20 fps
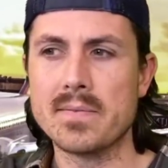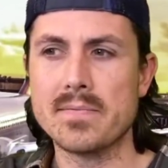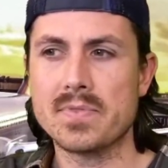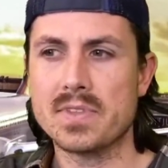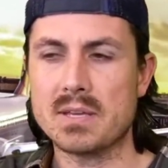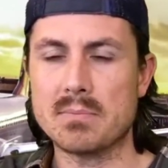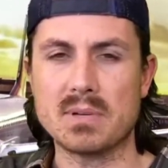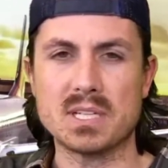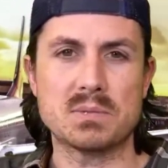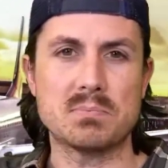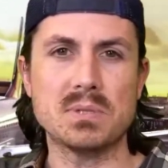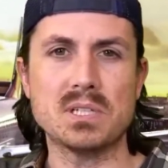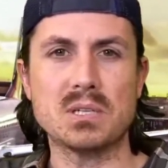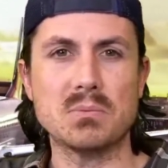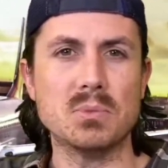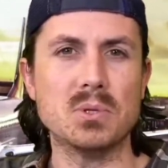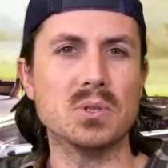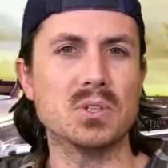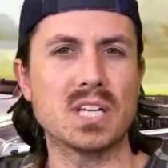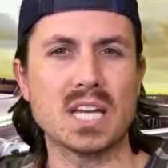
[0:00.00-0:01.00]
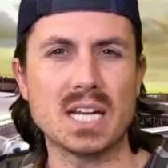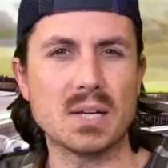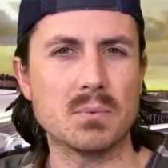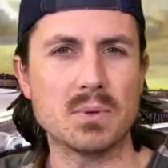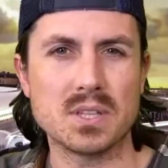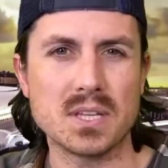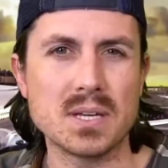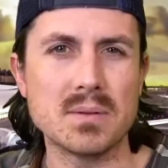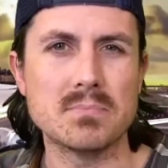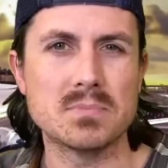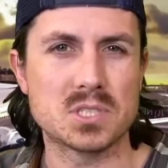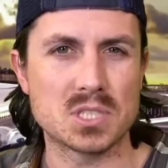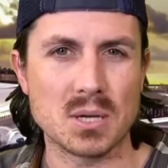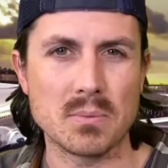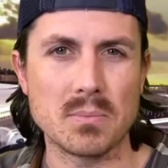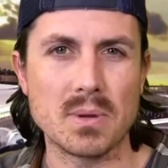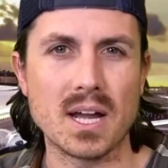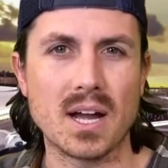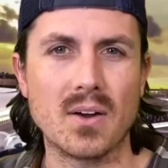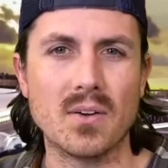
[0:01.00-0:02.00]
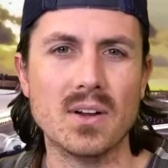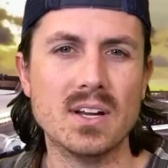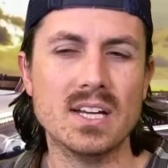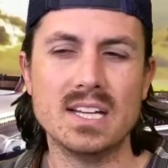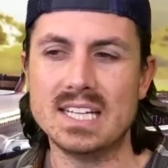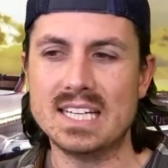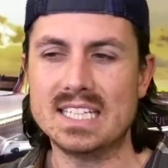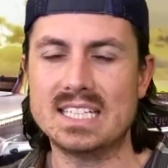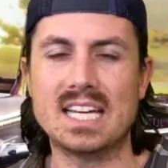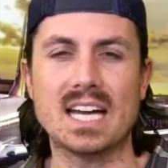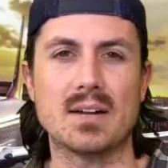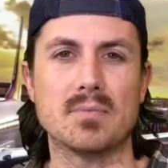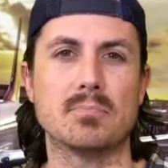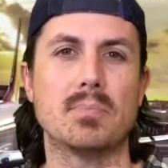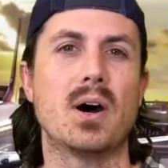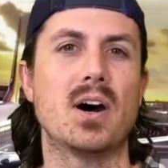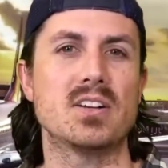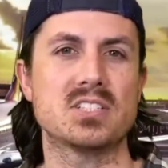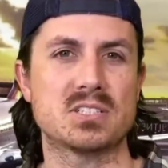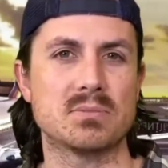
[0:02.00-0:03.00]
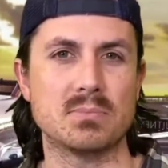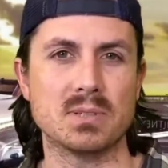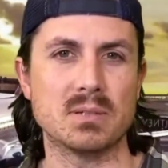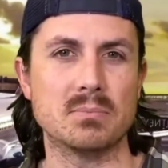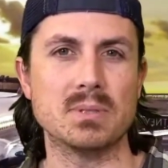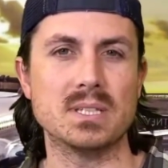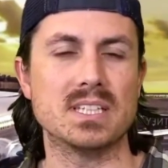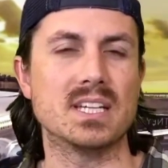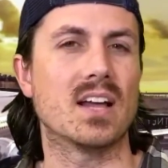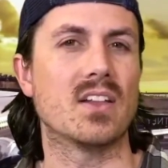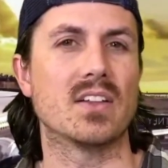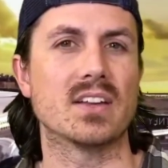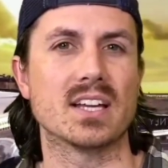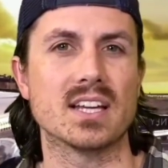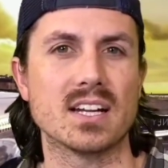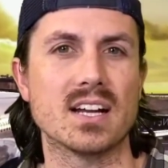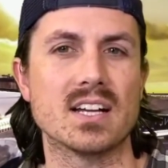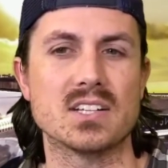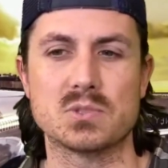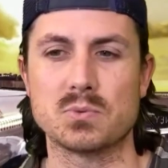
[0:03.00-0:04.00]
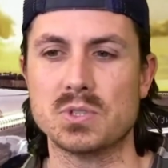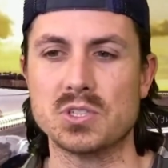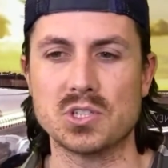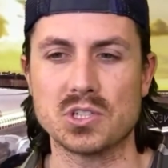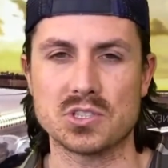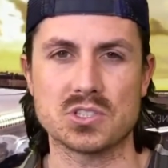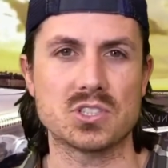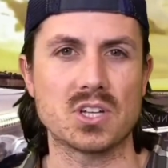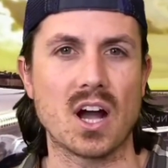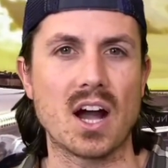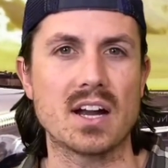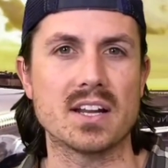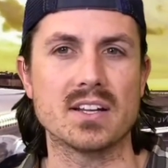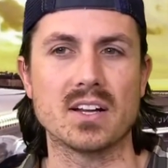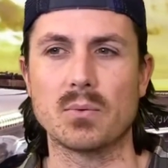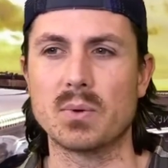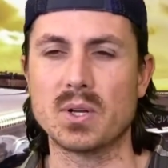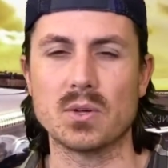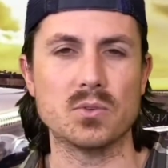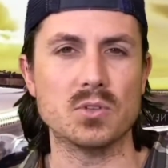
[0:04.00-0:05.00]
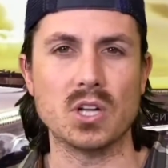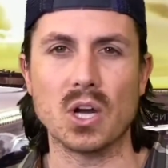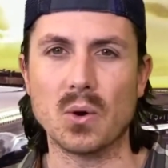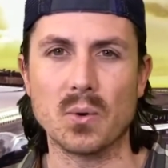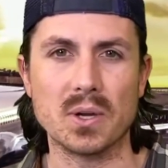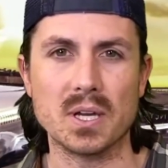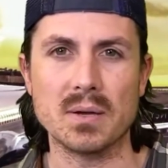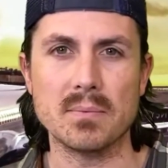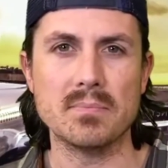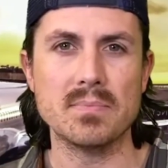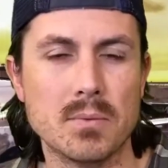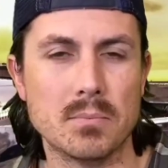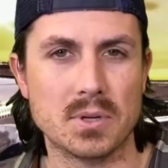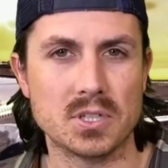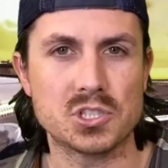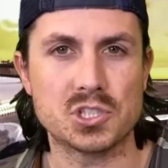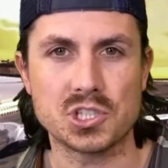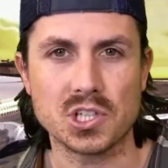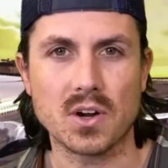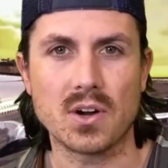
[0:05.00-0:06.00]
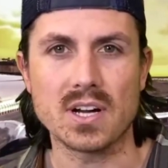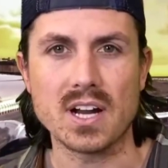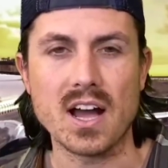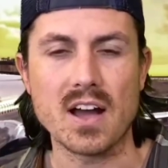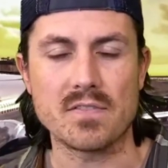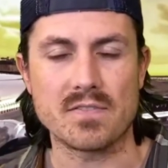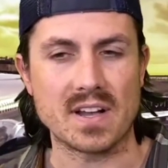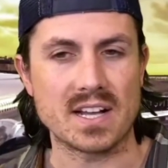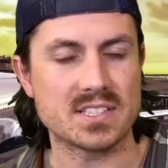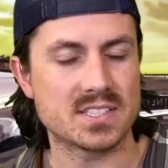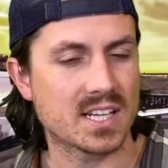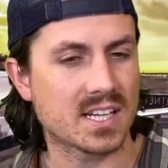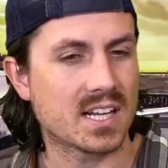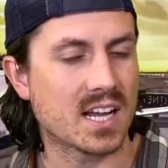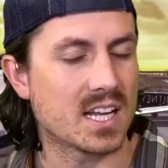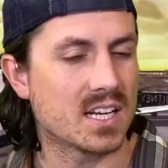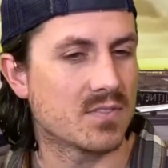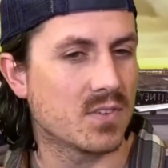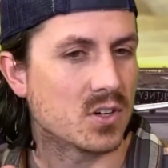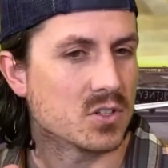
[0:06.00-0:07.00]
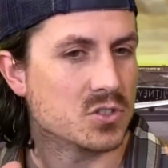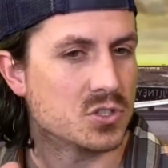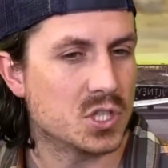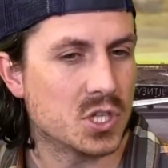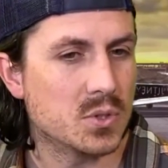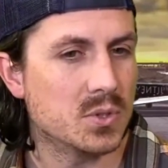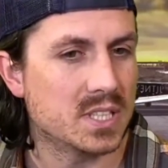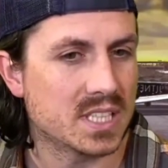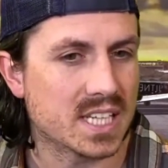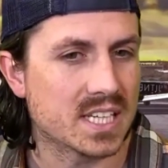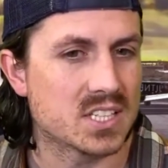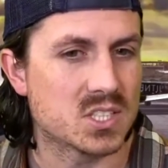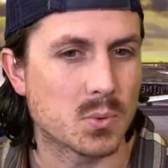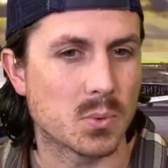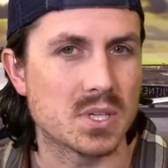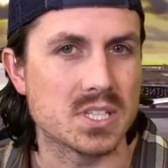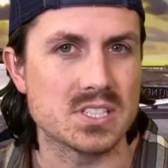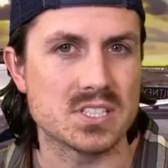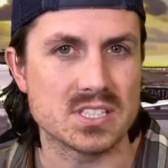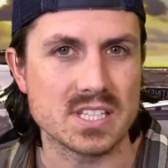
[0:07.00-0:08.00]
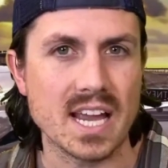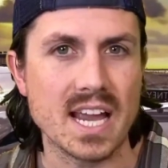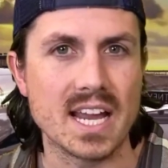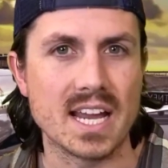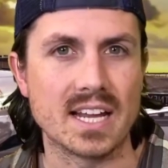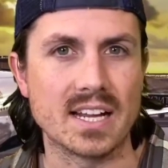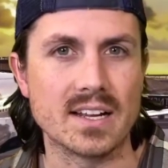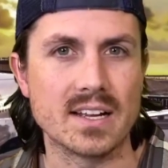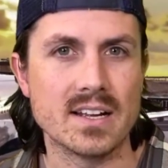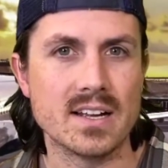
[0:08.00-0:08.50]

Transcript: He must be communicating with him somehow. He can't possibly be yelling at us. We just got here. We don't know him. But sure enough, as they kind of are tuning into what he's saying,